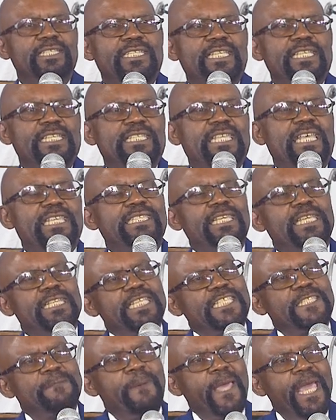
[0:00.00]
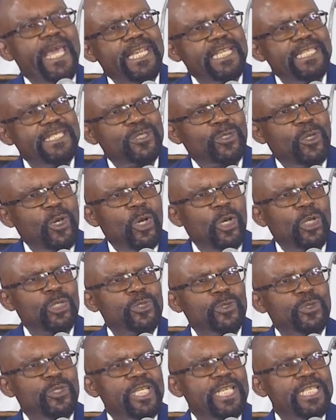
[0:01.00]
Jesus and his parents
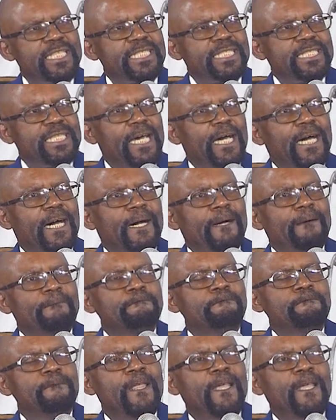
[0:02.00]
go to, this, uh,